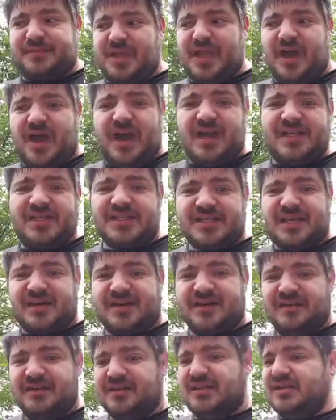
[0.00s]
be honest
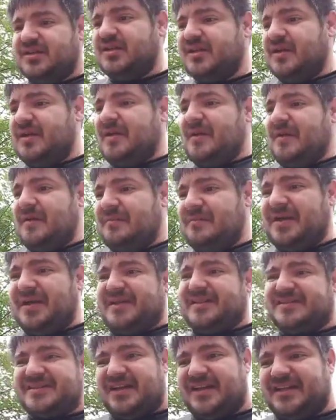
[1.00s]
here.
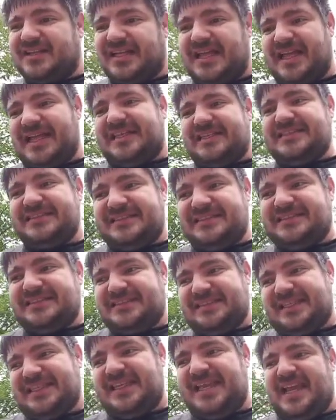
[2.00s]
But it's all like,
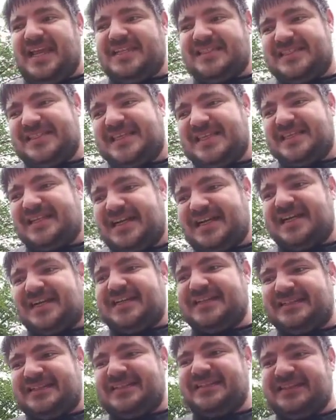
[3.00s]
you can't sit
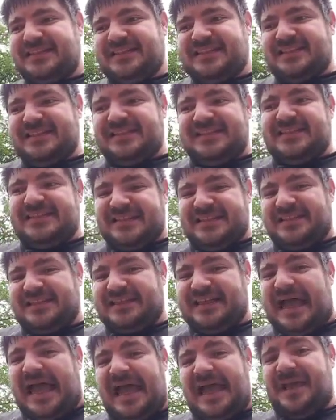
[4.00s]
there and
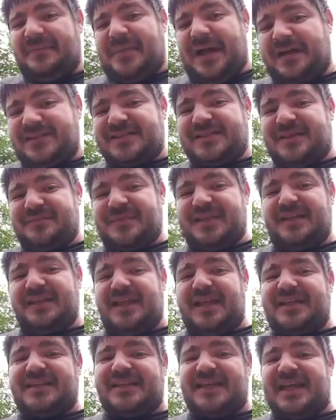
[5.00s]
lie about something
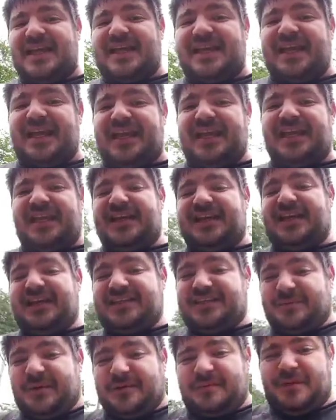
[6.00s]
like that and
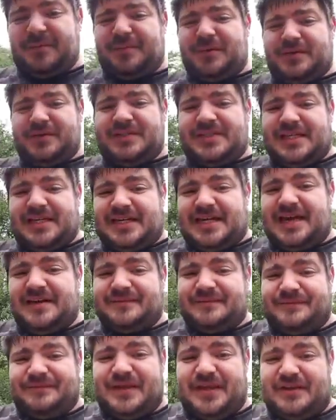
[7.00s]
expect people to
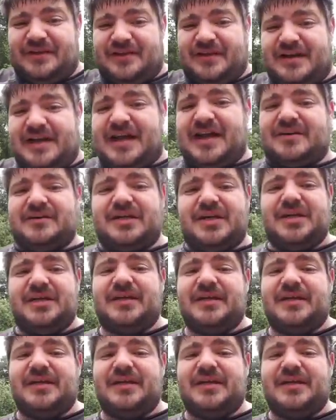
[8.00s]
not figure it out.